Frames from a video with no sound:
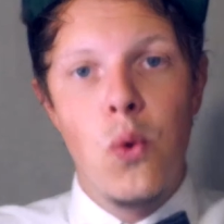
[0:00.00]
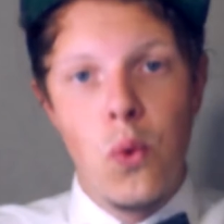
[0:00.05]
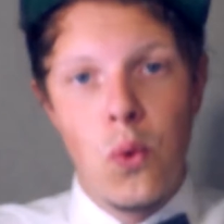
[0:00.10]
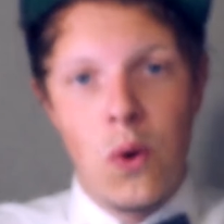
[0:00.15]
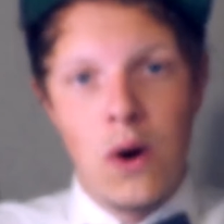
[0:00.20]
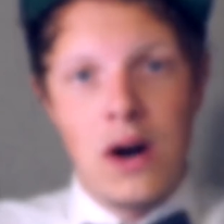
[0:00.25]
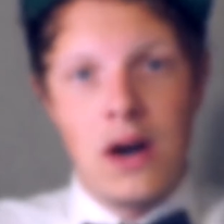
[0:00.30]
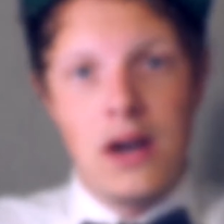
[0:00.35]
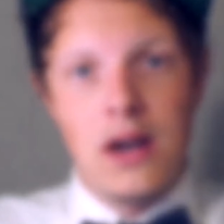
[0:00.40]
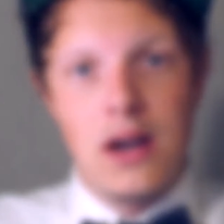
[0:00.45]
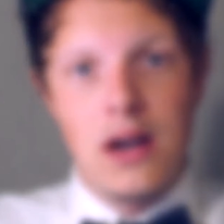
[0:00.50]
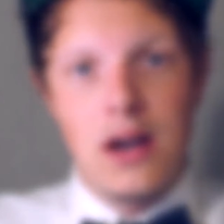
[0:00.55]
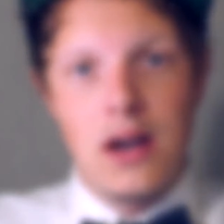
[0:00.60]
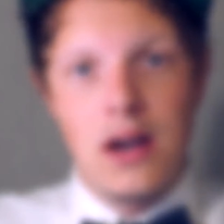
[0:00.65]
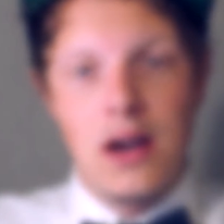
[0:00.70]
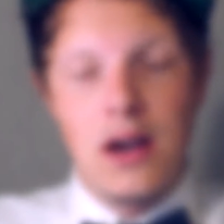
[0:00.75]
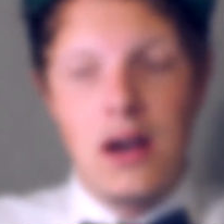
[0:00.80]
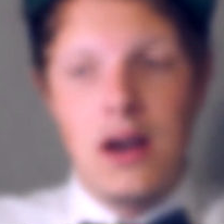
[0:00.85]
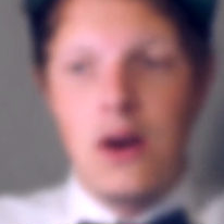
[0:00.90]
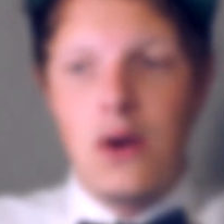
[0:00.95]
O.
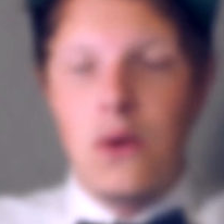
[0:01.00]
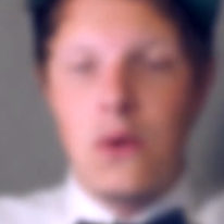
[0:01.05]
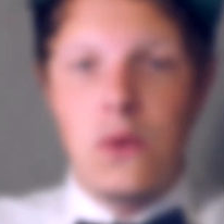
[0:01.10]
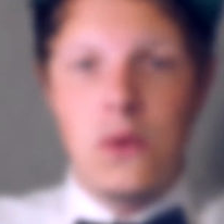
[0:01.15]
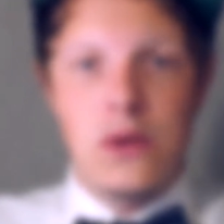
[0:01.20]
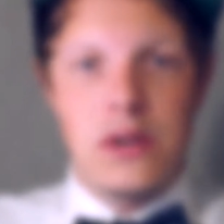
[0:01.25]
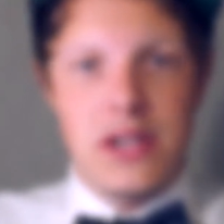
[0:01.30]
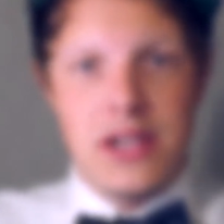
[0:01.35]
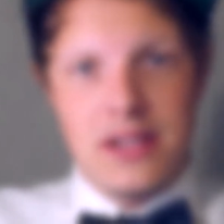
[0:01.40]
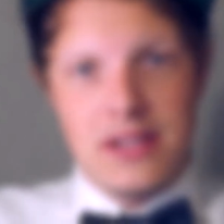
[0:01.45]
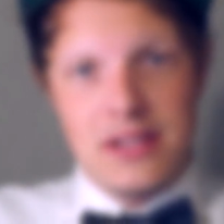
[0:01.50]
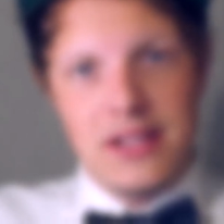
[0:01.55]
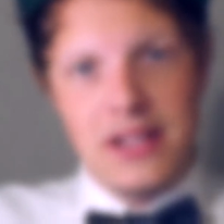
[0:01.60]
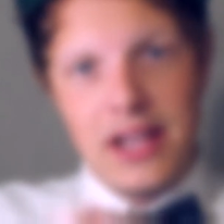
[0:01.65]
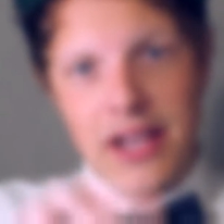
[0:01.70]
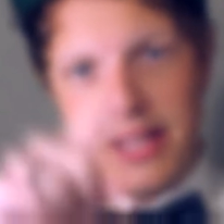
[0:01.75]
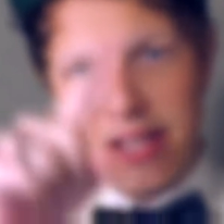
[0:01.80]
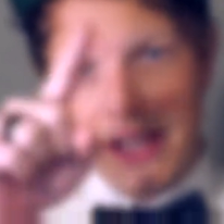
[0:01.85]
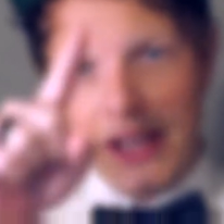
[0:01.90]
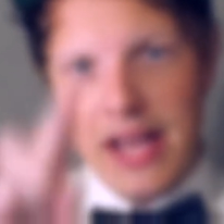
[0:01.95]
O is
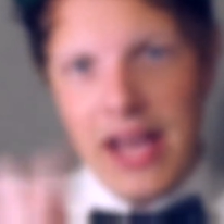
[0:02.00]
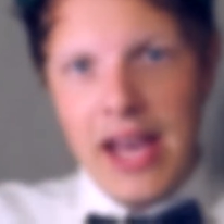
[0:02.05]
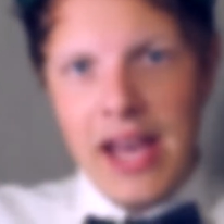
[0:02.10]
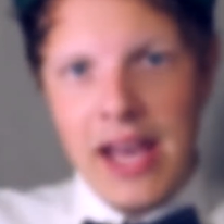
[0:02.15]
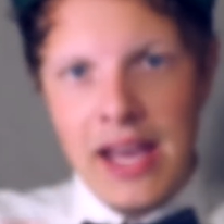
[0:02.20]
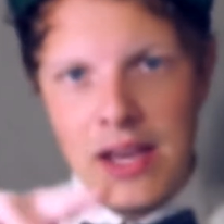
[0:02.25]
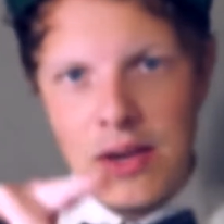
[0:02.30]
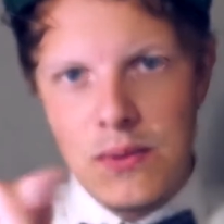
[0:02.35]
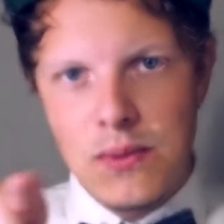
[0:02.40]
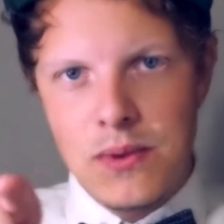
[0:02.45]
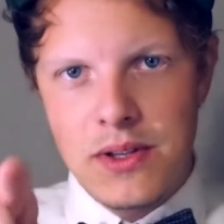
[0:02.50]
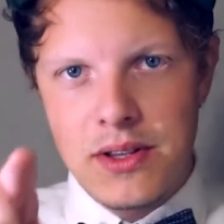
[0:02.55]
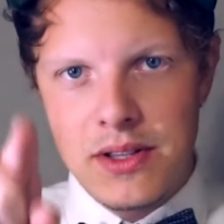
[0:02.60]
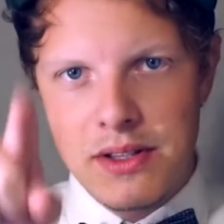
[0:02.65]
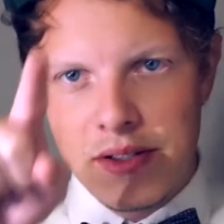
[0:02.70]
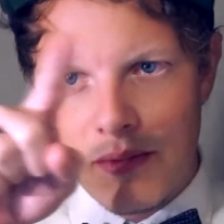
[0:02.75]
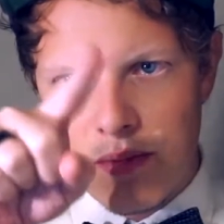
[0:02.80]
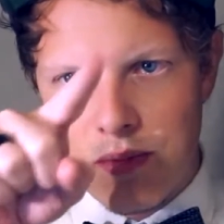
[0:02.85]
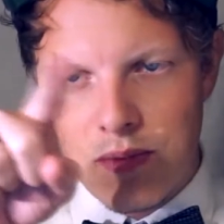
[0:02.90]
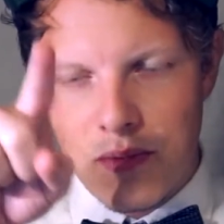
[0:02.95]
like an A with
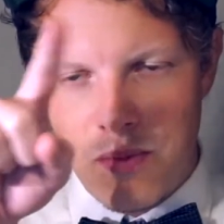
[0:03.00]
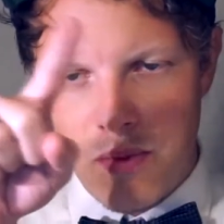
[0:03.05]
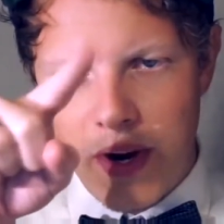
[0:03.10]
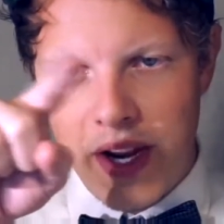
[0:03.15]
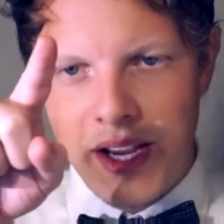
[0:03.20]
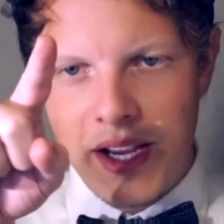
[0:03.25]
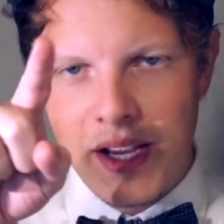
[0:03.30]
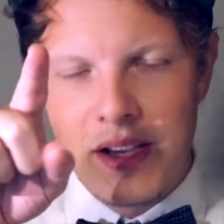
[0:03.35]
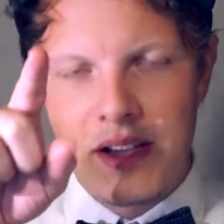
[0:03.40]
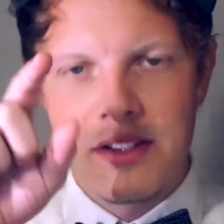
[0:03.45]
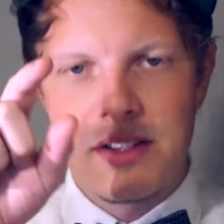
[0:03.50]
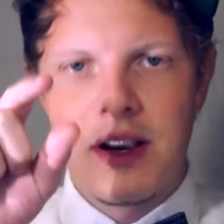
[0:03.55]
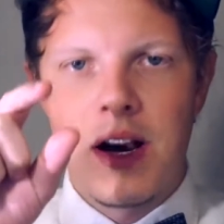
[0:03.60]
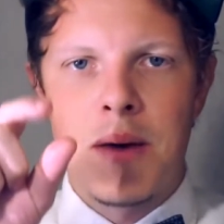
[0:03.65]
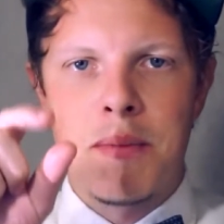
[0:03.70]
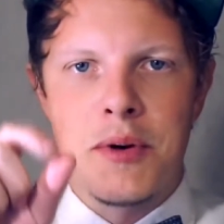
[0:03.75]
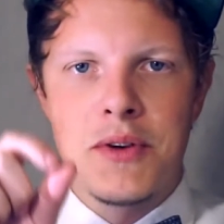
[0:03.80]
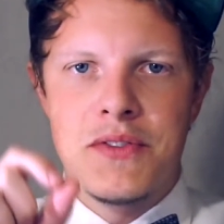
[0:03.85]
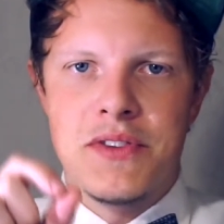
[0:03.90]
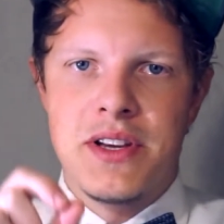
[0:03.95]
a ring on
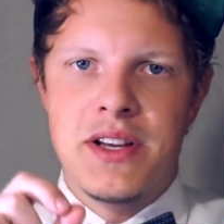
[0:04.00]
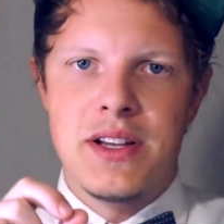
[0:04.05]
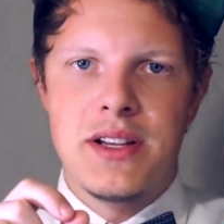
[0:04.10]
top of